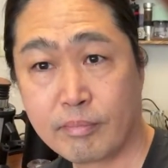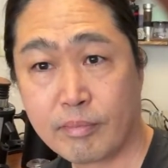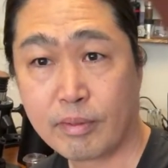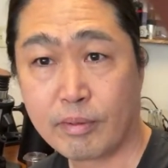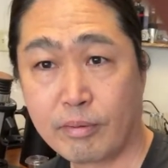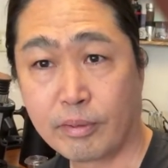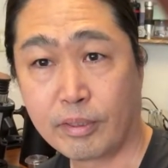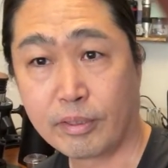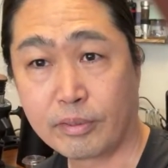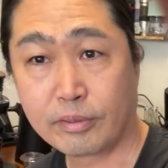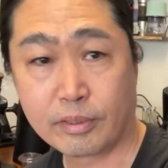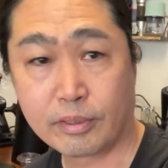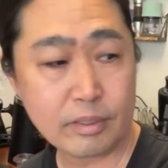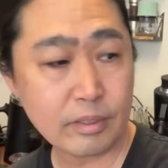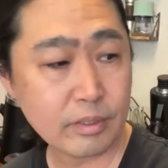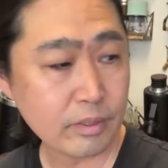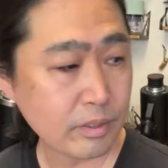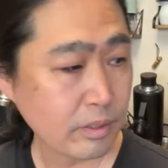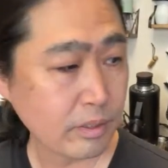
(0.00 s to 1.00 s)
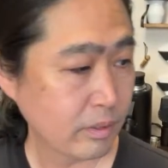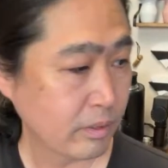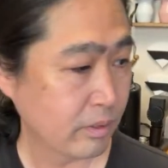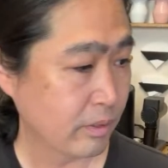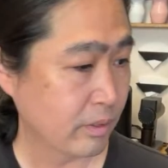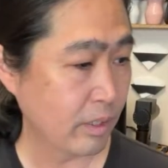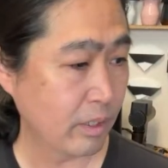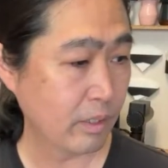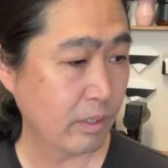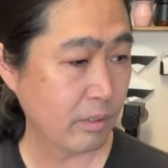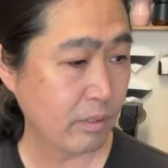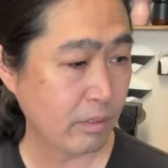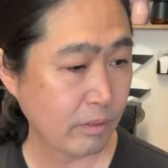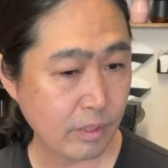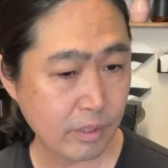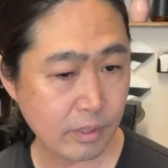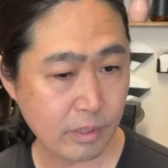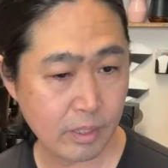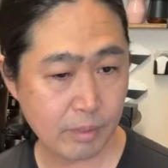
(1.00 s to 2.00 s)
Hold on a second here. Yeah,
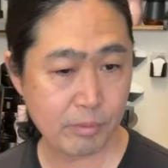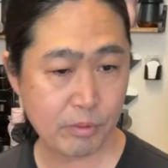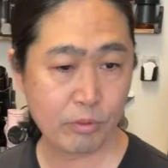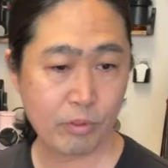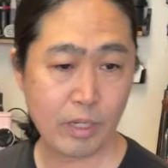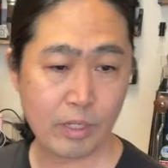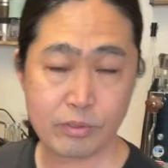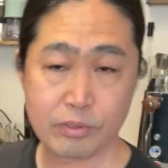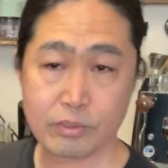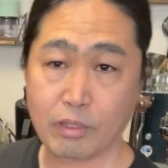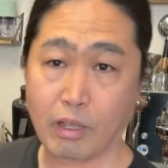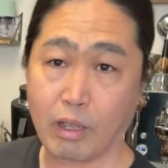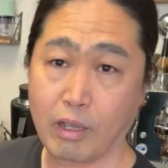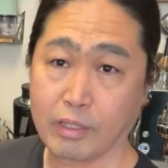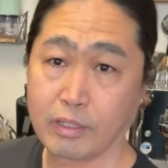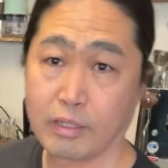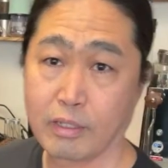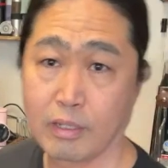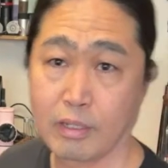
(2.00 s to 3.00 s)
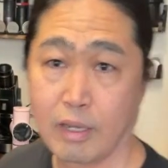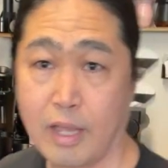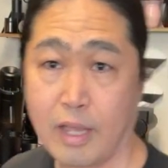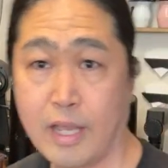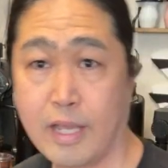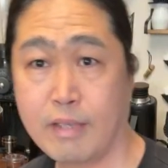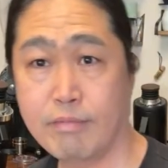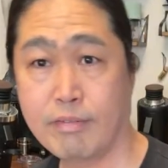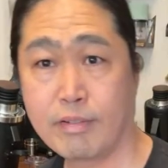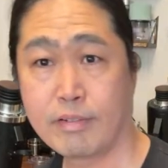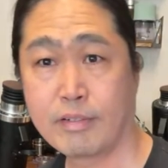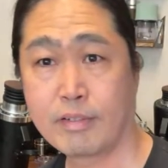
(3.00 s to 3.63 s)
again, I mean, you guys saw in live.